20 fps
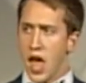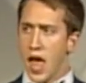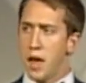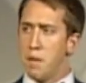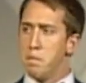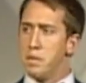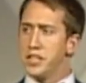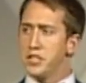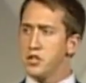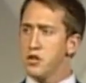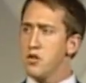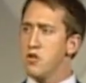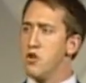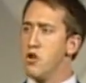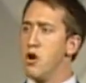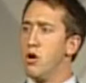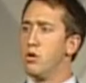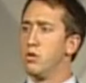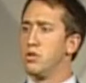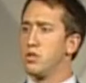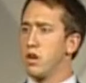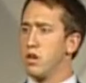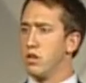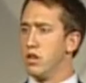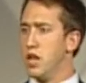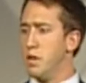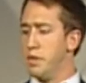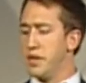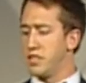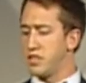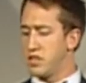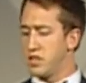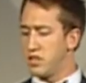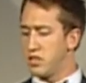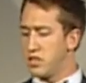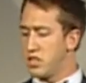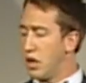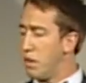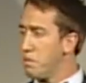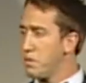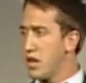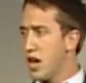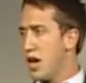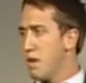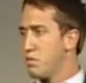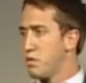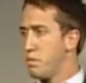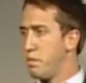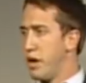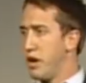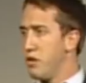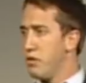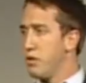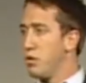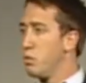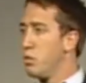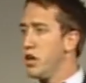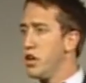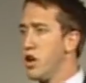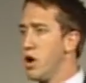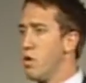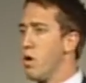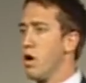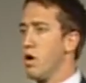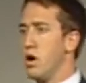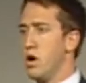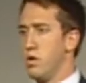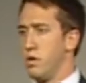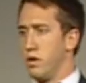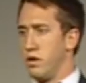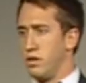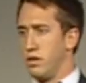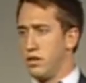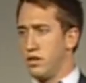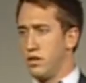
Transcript: A mentor knows our limits, sometimes better than we know our own.